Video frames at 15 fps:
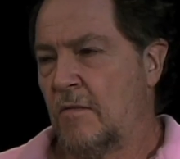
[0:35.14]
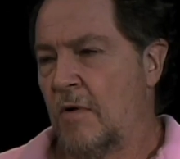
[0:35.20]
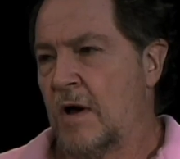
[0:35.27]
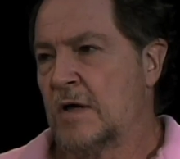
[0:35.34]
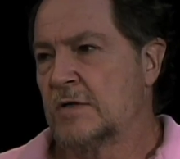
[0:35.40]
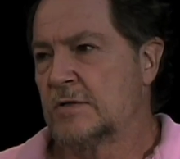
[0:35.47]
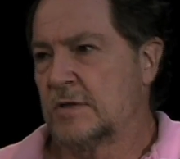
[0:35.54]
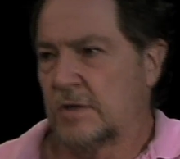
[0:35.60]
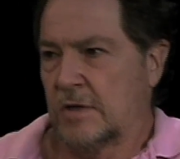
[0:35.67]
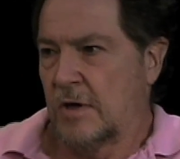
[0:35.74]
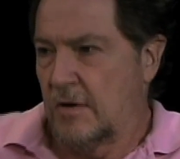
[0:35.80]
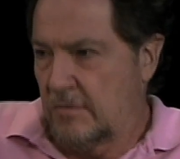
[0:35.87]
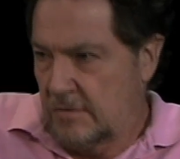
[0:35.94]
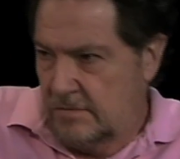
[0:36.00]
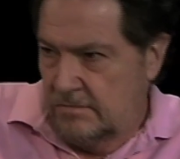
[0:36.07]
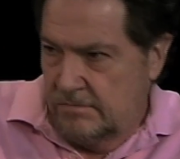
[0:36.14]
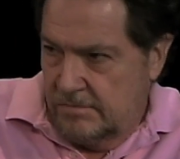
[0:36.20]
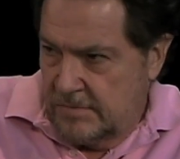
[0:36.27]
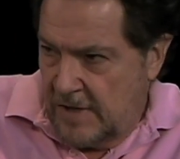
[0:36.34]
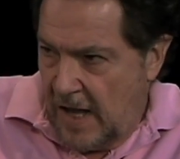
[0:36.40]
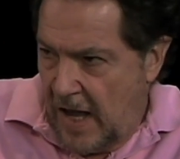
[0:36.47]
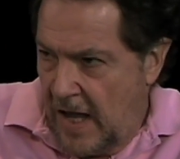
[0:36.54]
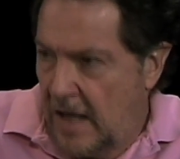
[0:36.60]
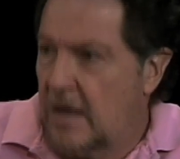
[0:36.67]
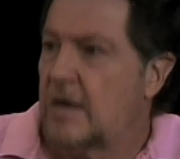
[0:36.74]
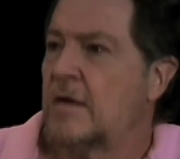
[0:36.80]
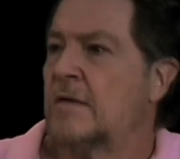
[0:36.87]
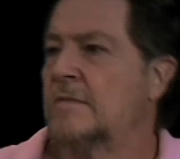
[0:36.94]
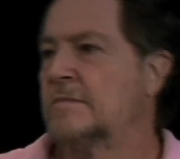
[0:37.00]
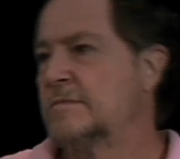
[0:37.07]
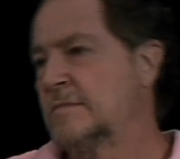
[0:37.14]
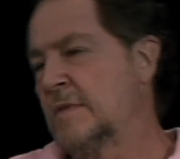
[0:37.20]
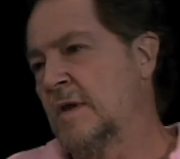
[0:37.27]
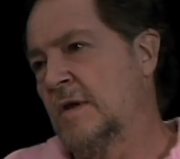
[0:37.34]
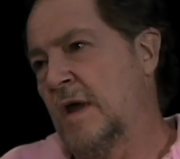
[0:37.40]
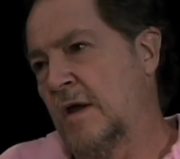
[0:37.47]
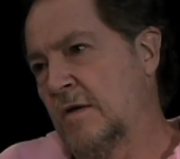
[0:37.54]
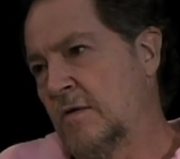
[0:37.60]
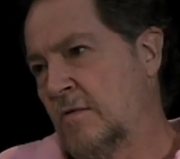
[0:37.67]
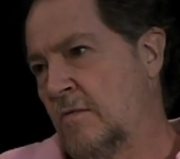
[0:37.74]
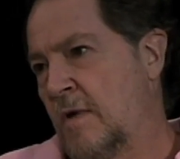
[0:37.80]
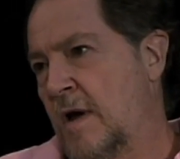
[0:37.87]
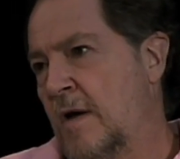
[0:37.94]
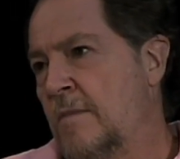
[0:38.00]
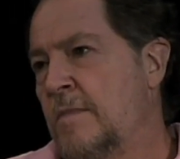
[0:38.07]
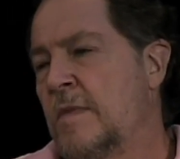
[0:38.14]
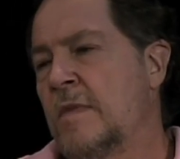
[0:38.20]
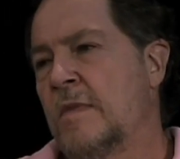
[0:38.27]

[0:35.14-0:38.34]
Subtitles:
was to go tank and not do well,